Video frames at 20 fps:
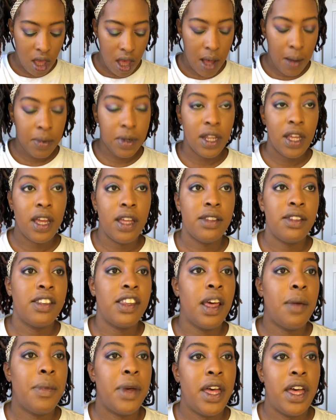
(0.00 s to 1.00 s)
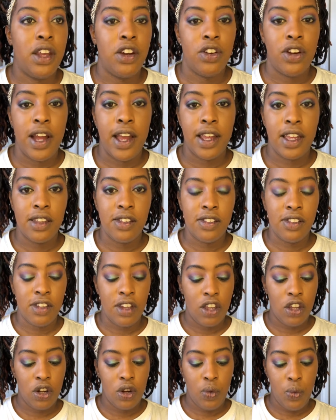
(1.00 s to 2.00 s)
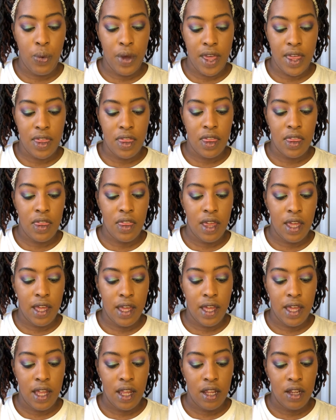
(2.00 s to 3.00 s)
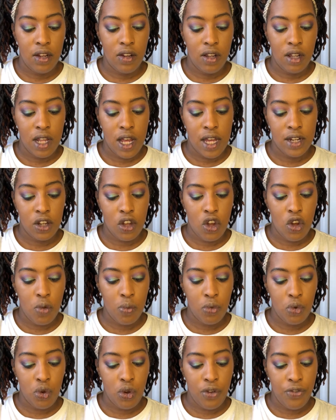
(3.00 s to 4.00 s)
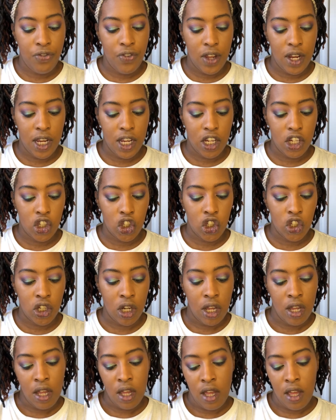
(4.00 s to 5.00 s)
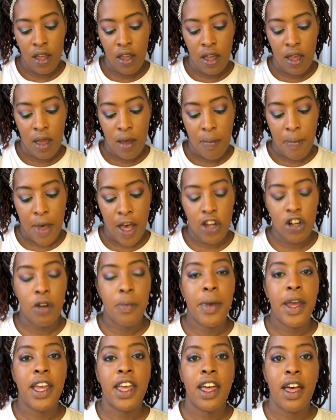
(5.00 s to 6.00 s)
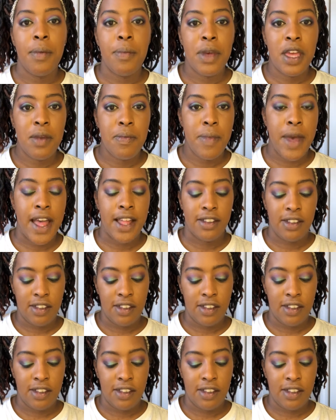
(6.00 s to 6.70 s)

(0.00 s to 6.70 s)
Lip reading: I'm gonna set my under eye concealer with the Lancome Dual Finish Powder Makeup in Matte